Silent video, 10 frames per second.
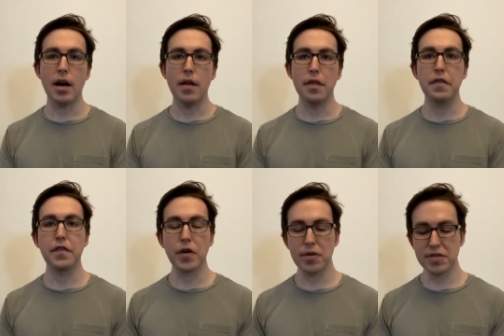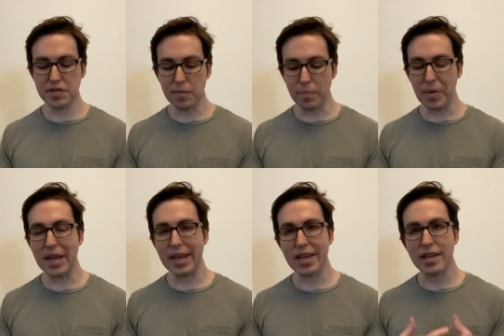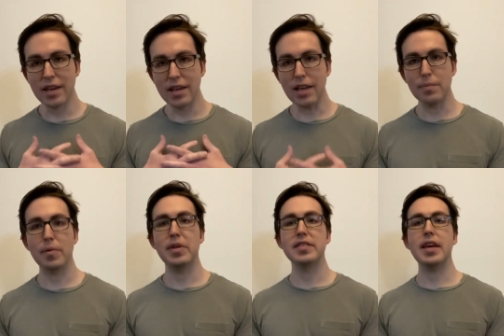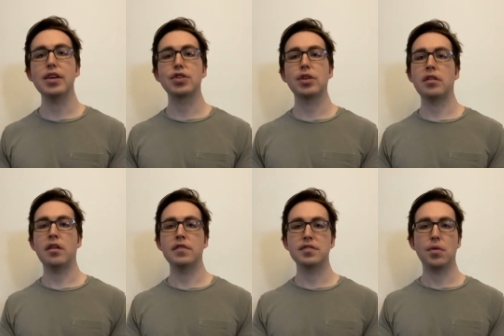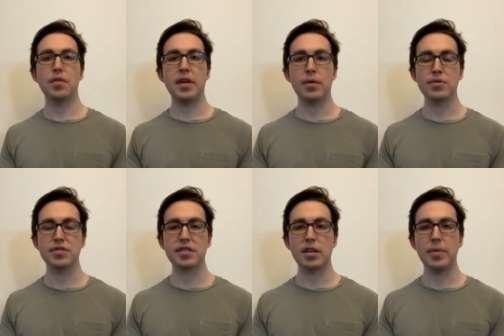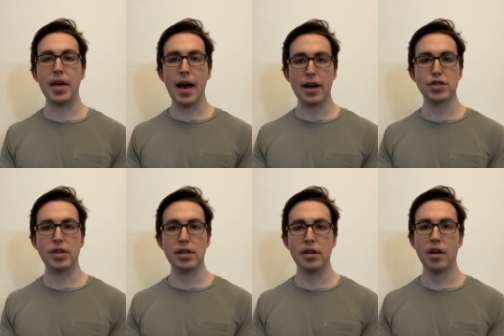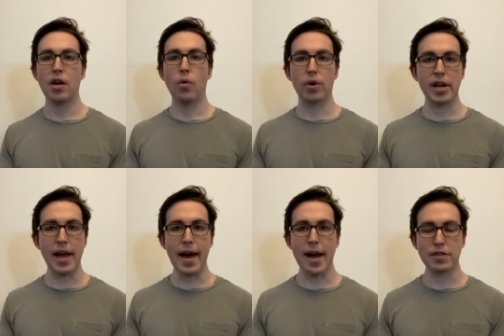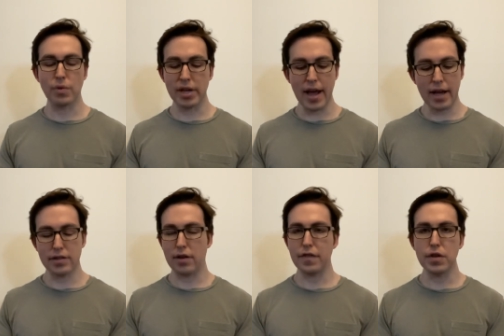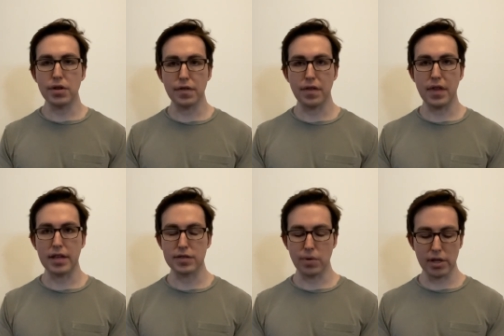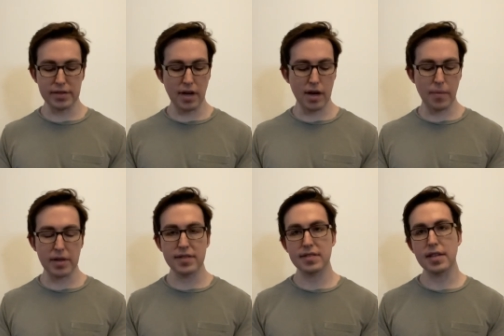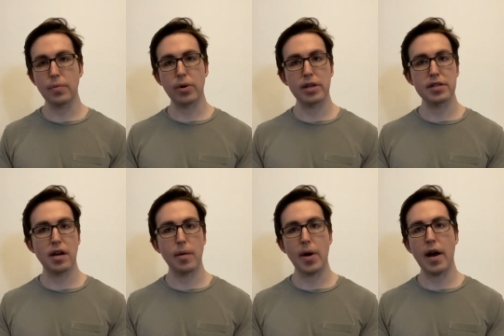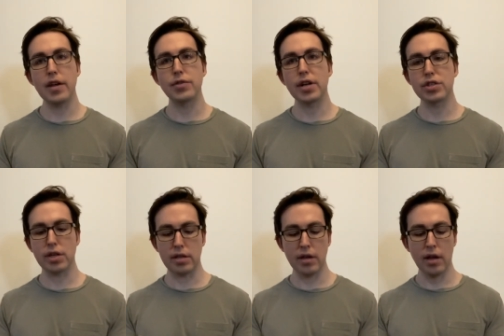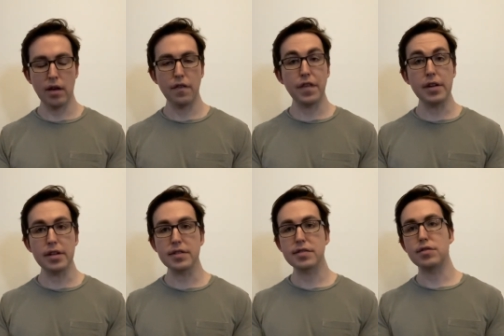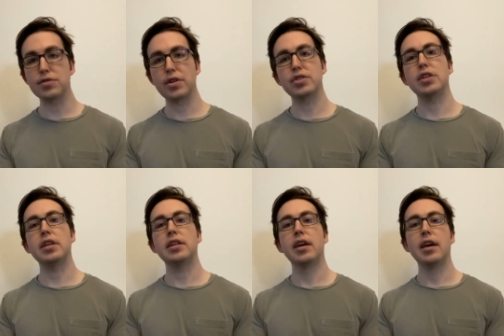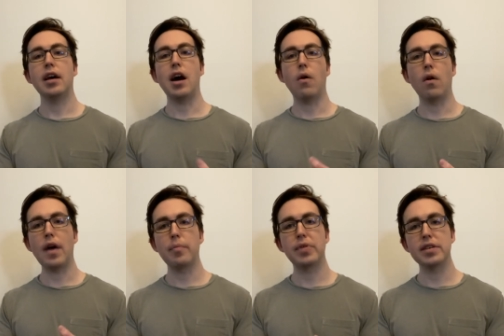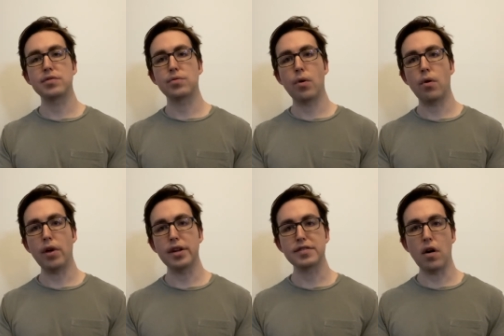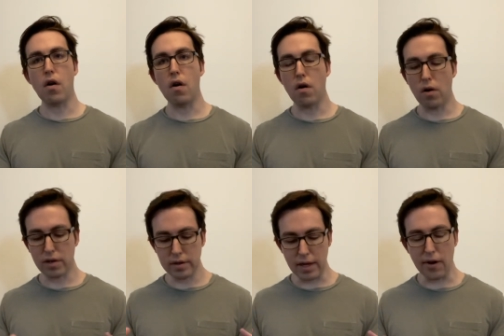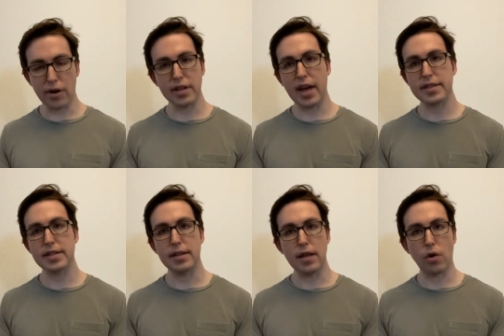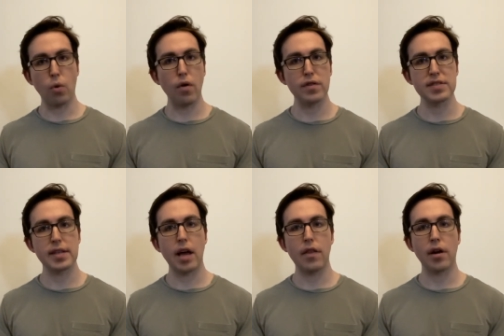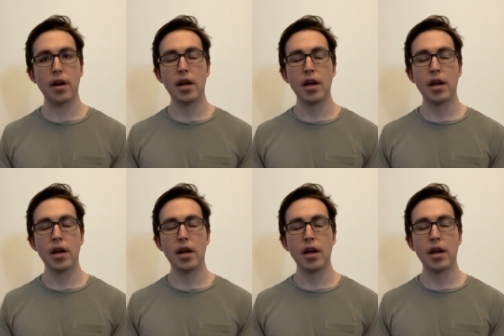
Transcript: the first big implementation of this whole thing, which is going to be action. We're going to act. We're going to act on a few different things. We're going to talk about sleep. We're going to talk about hydration, fitness, nutrition, how all that plays a role. And it's all interconnected and interwoven together.